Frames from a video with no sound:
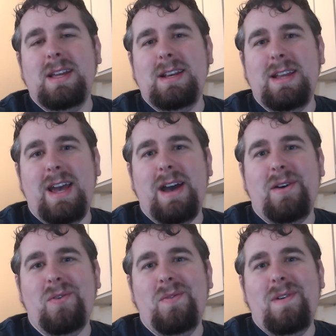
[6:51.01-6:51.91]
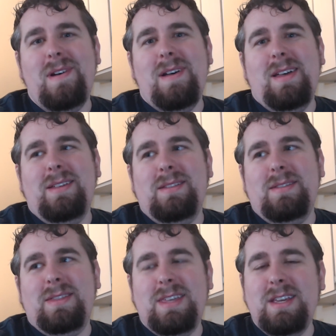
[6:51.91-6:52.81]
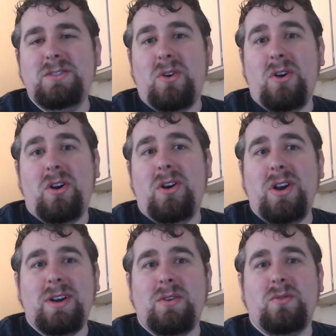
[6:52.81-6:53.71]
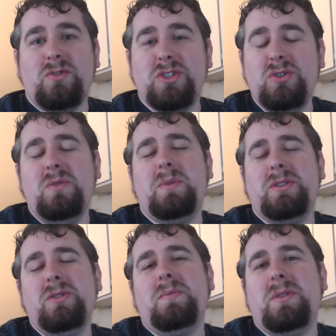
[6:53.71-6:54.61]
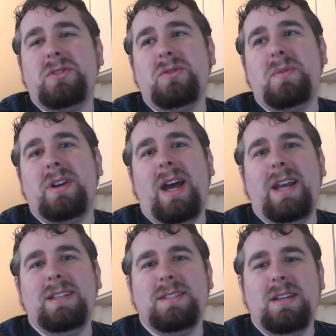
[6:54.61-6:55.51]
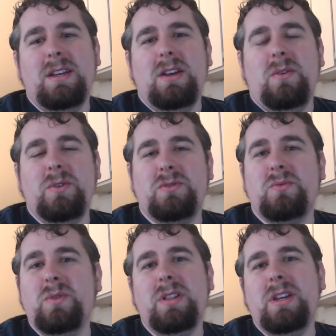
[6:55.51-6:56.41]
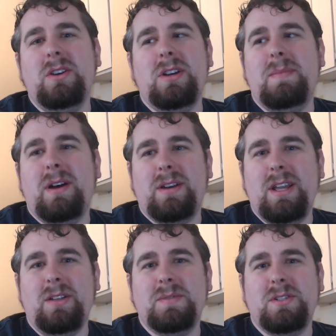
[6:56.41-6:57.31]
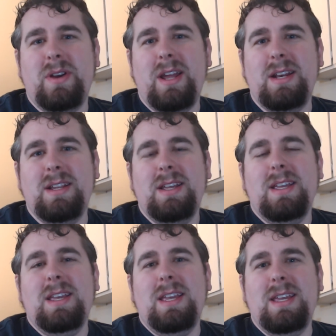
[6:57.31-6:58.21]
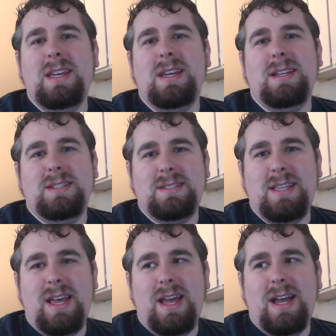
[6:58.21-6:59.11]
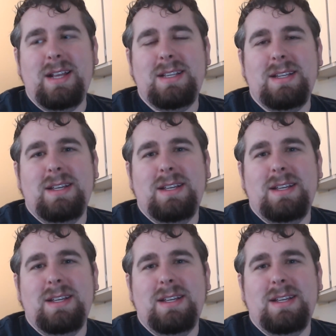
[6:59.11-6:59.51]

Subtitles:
Now, these are super, super, super nice. What's really good about Kelpstrand is that...